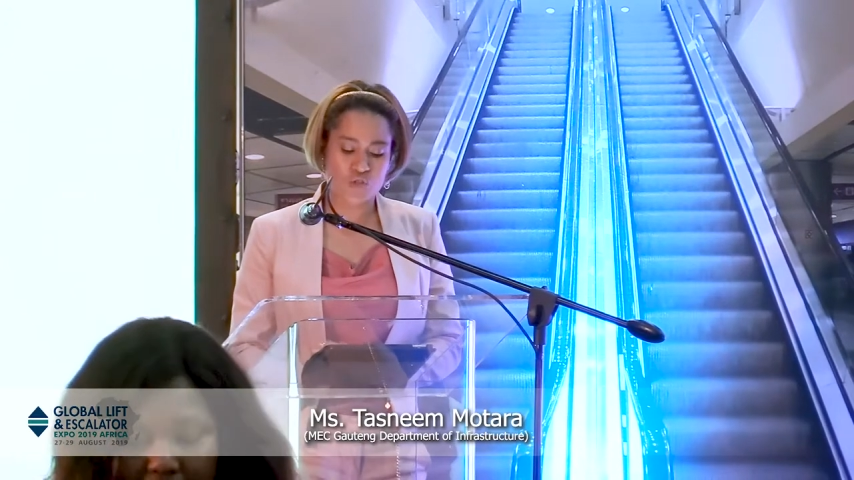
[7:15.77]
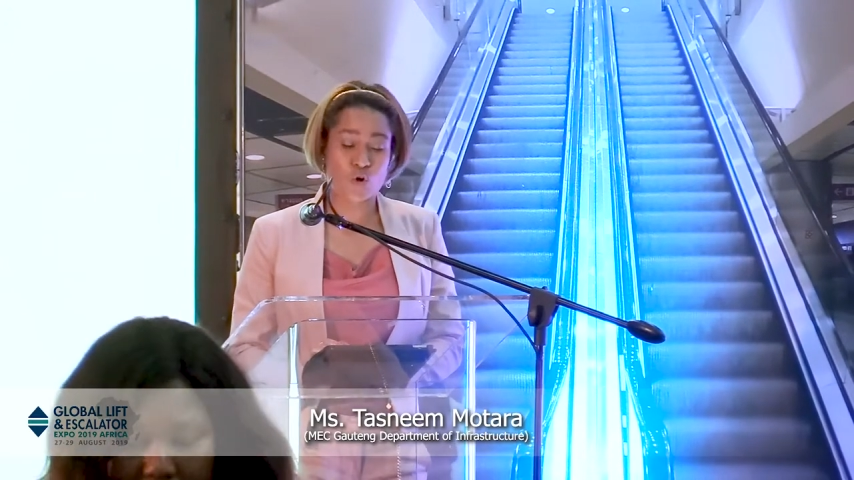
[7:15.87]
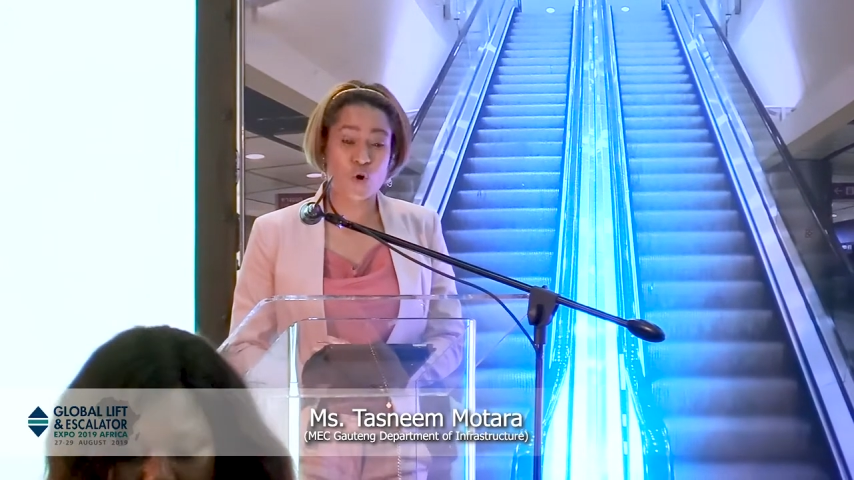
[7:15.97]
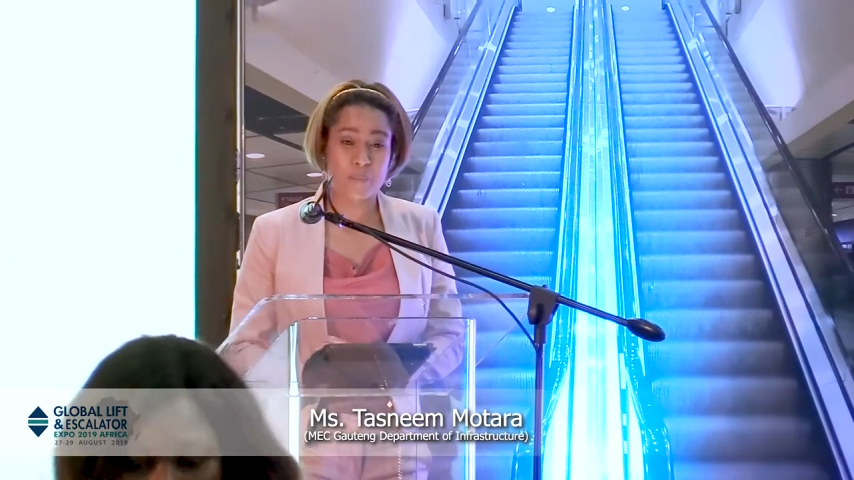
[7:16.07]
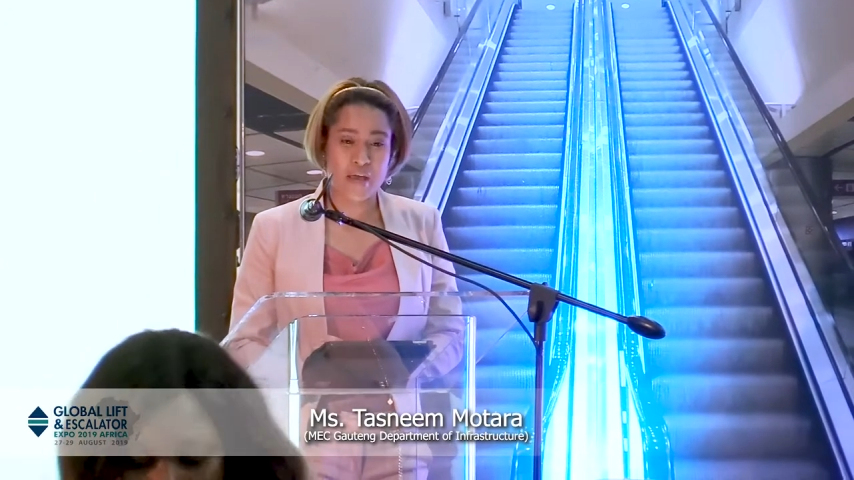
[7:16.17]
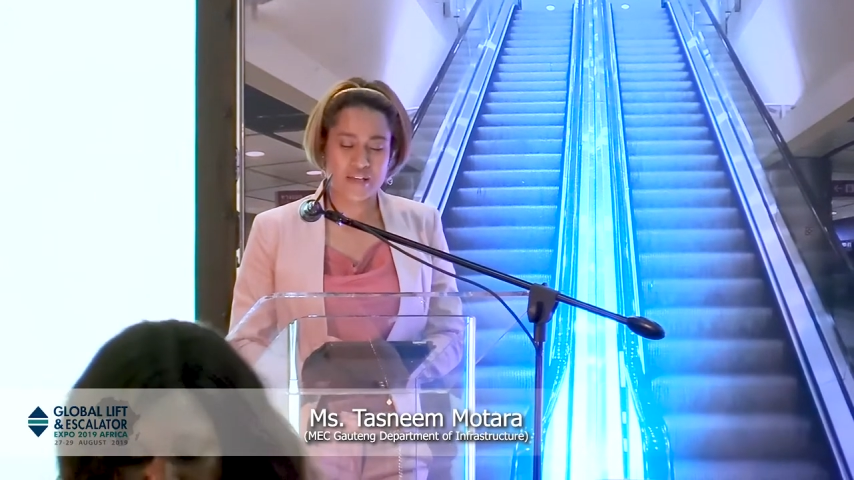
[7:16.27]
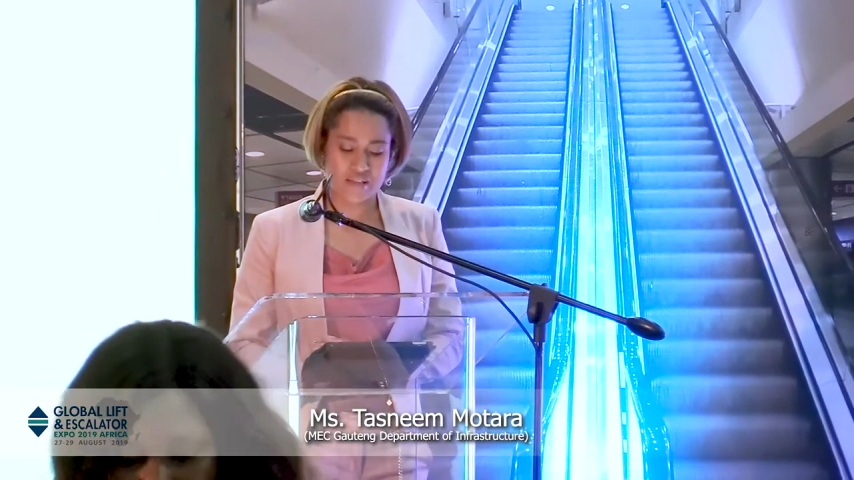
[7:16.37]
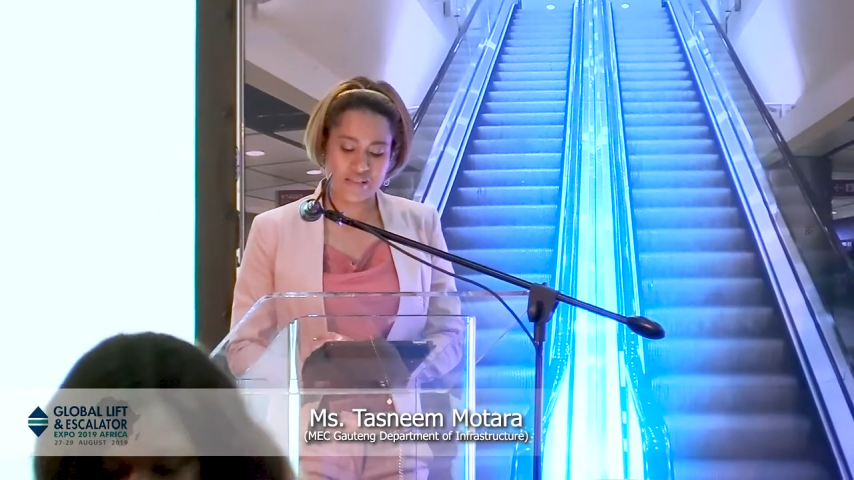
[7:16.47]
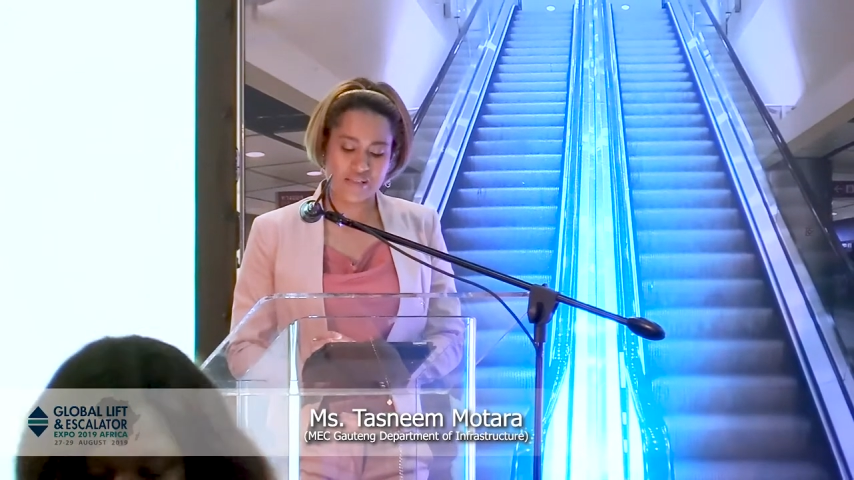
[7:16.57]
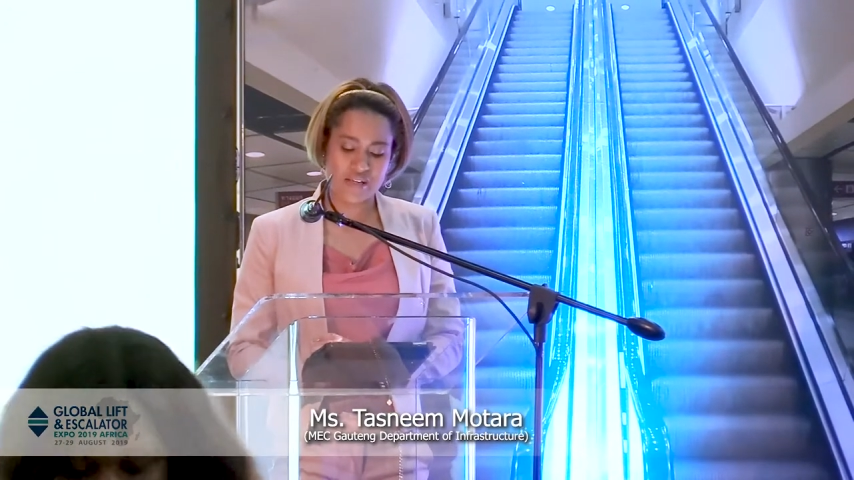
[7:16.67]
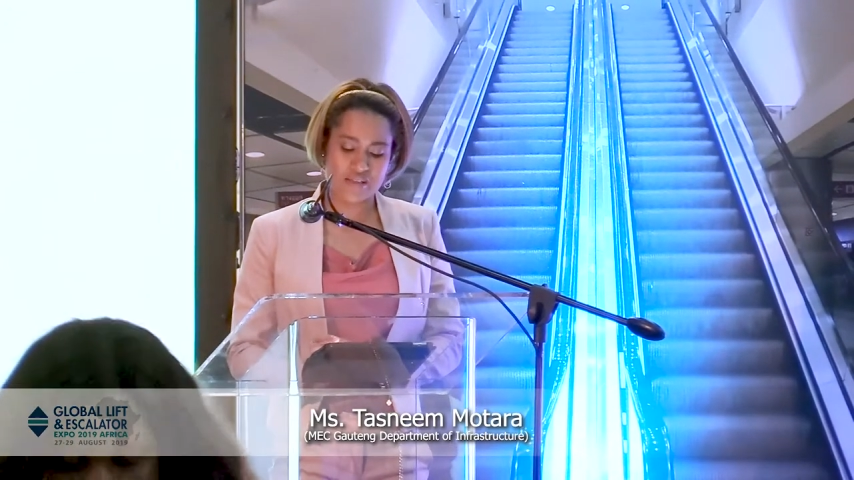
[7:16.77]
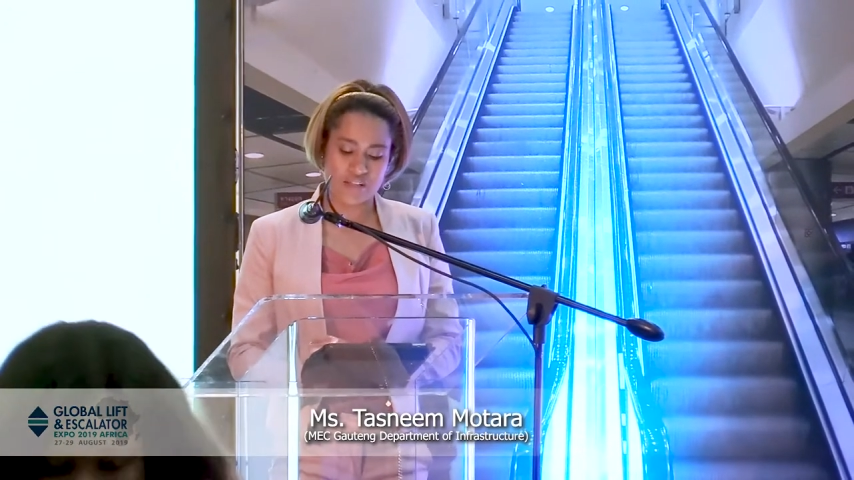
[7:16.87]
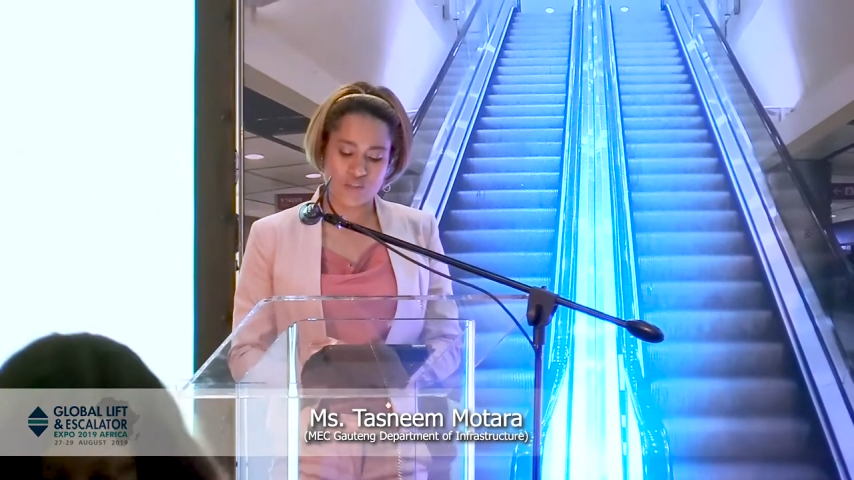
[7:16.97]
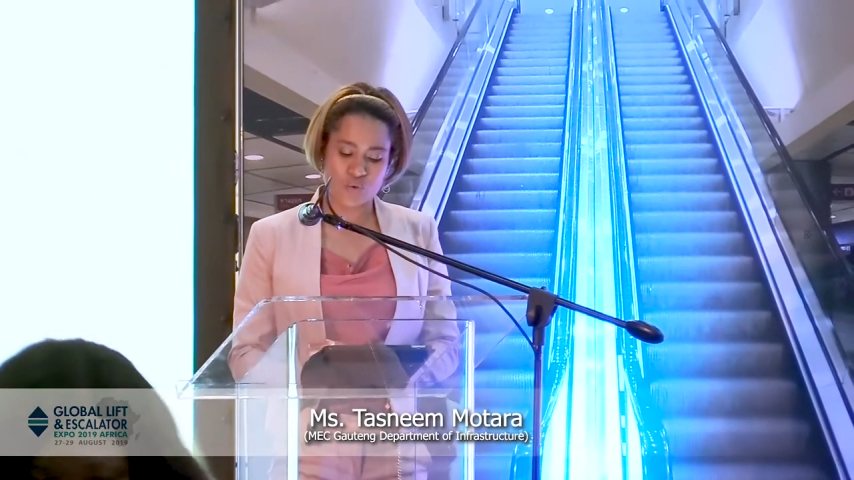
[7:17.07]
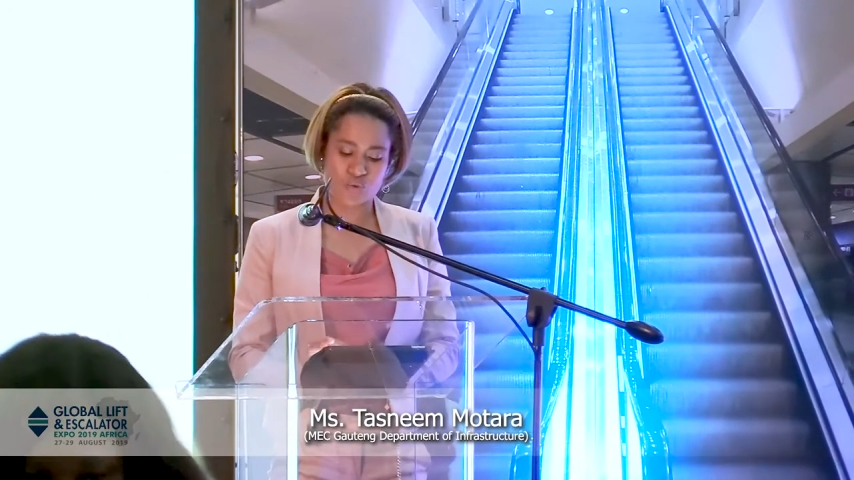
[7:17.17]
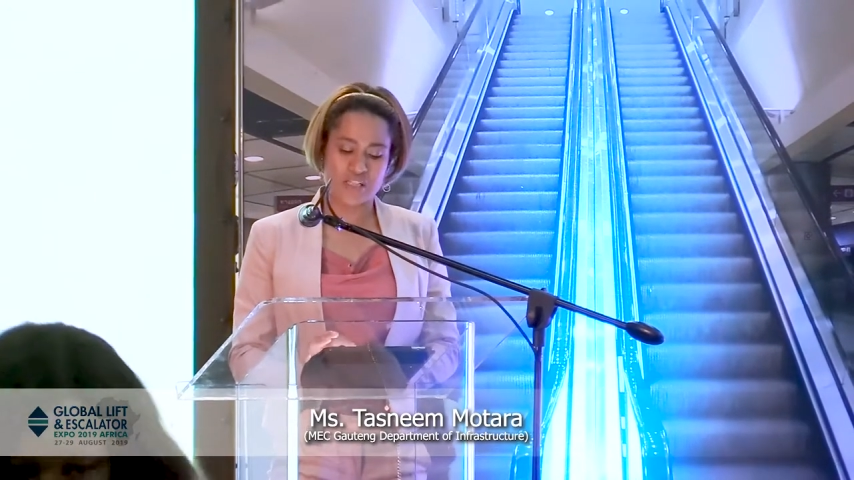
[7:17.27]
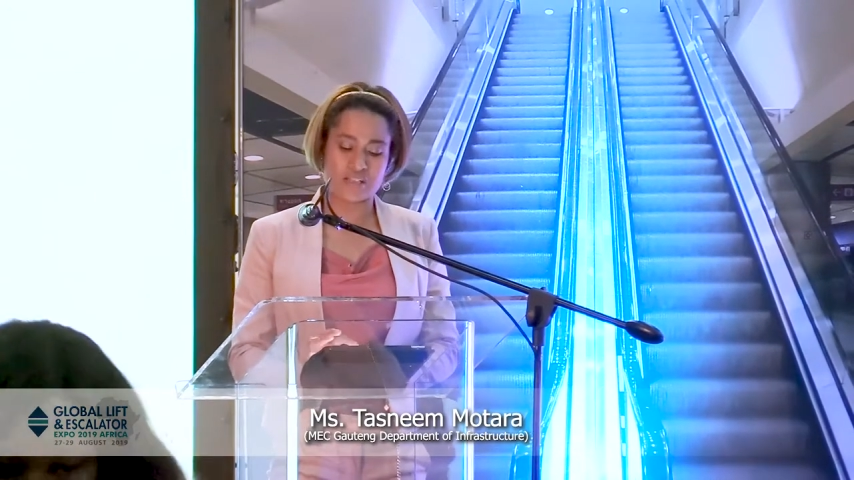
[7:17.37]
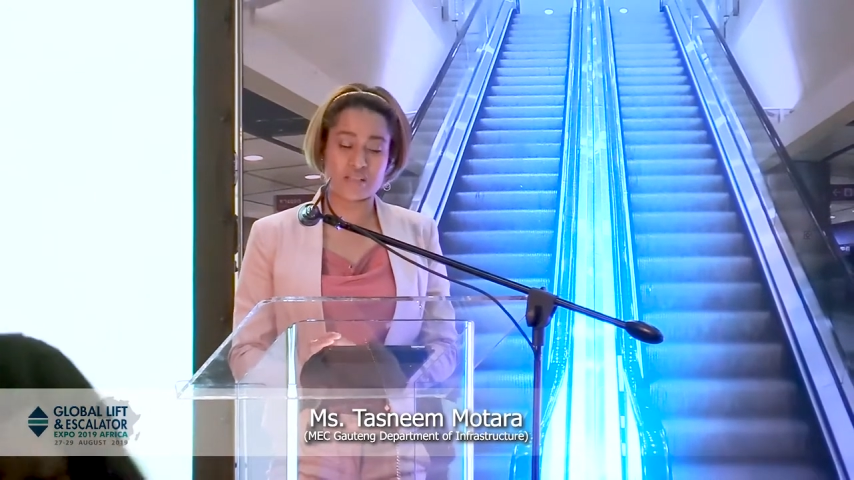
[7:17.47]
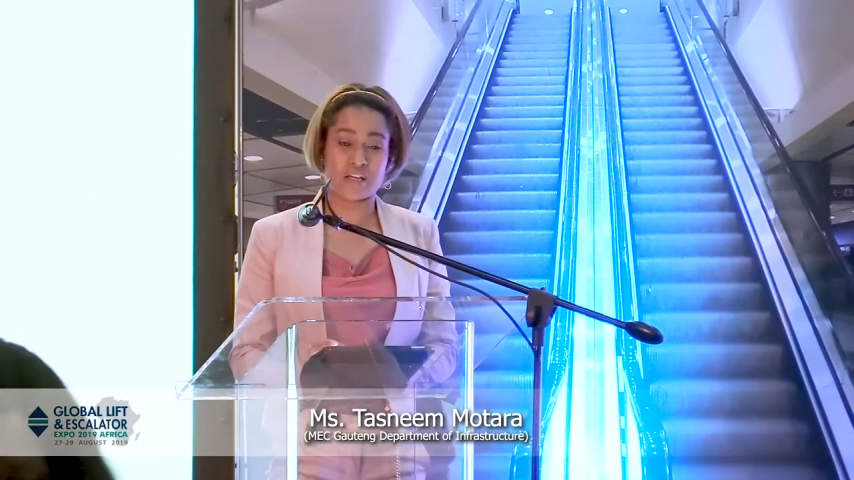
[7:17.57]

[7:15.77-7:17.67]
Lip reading: to go back and start recruiting,